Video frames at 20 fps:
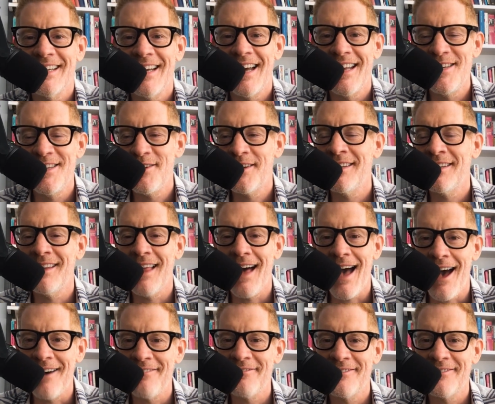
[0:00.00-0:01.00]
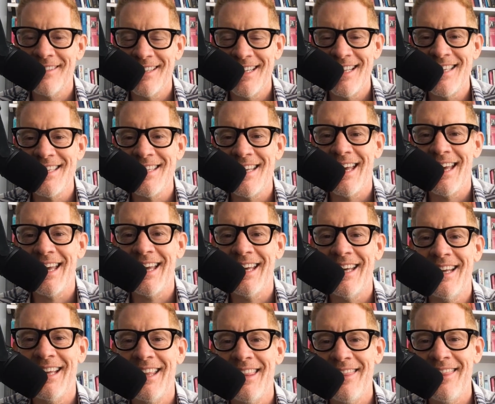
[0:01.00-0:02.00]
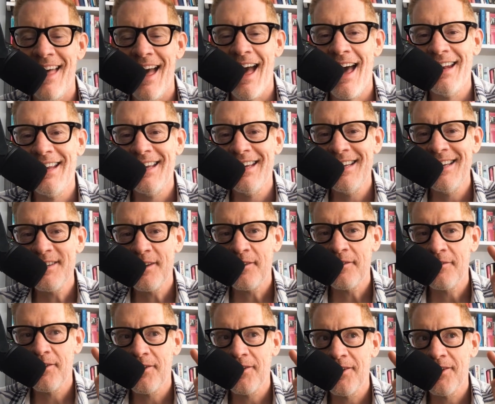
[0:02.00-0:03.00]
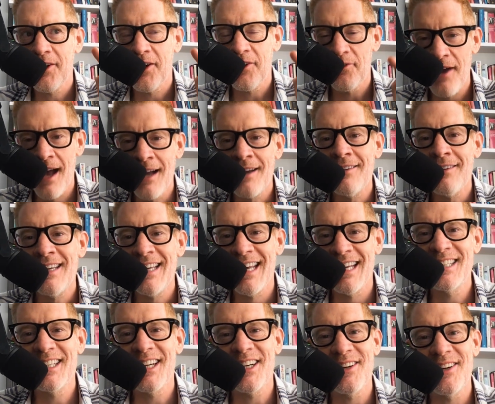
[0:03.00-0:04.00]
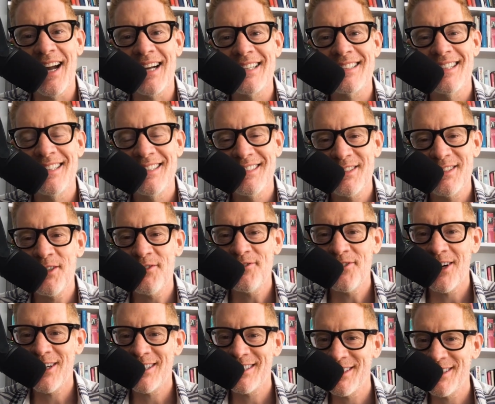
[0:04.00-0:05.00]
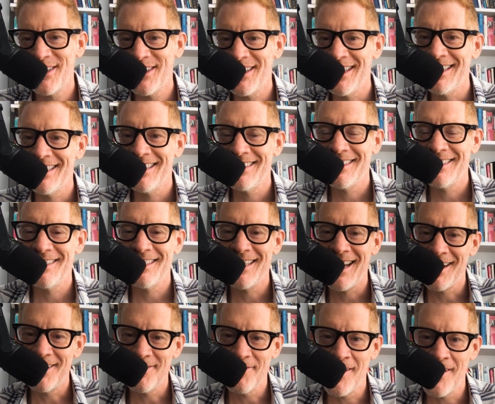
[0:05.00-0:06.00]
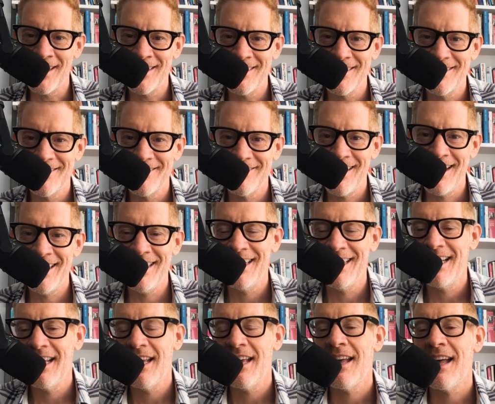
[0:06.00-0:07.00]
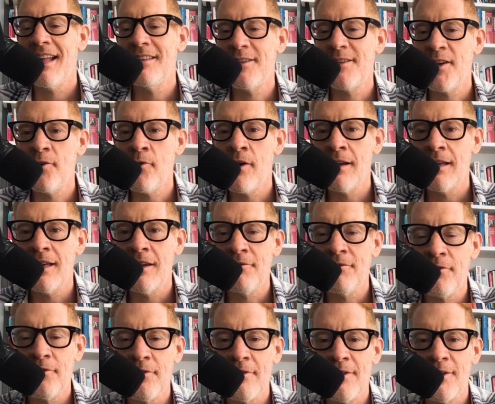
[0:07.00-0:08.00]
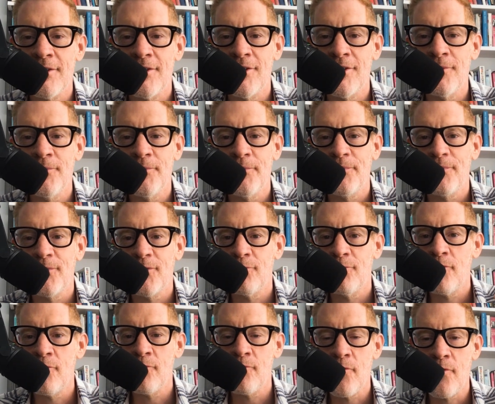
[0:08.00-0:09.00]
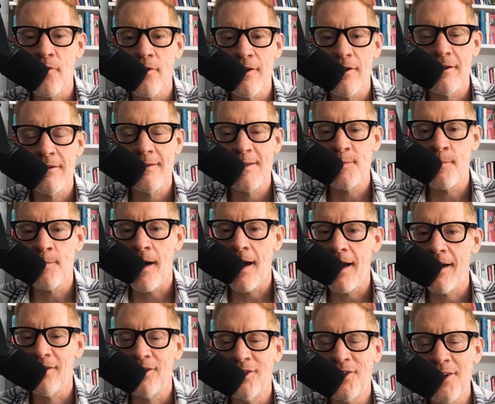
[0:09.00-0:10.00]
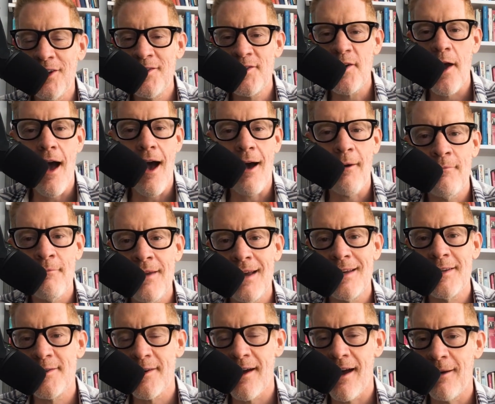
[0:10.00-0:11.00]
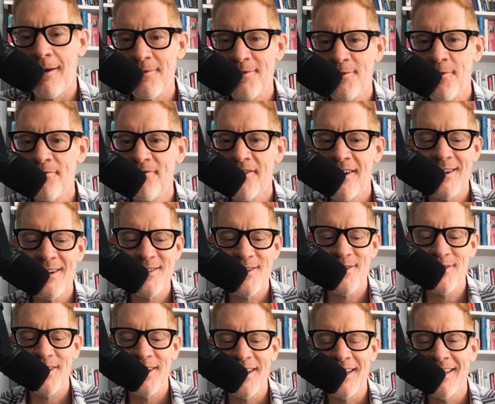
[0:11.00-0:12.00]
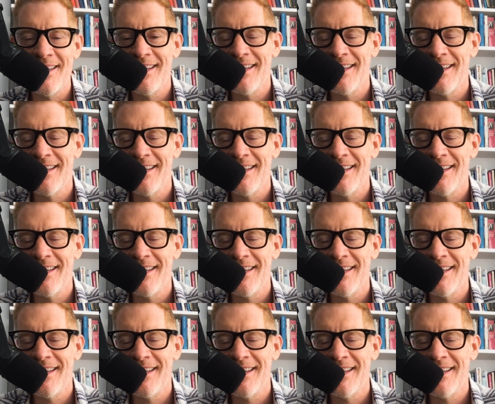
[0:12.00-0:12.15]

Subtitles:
And you can laugh and say, that is correctly incorrect. So far, so good. So she got it wrong, right? And so you want to give her a little reward, smile. Good job. Nice job. So far, so good.